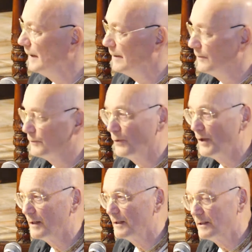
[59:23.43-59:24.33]
So there
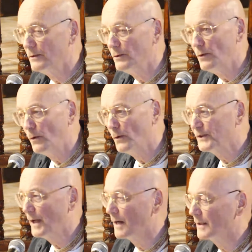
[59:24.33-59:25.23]
is no
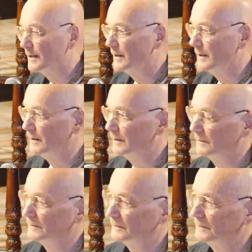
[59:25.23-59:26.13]
scarcity.
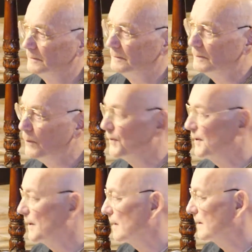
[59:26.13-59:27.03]
No
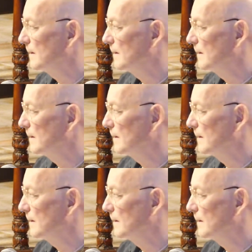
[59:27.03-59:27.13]
scarcity.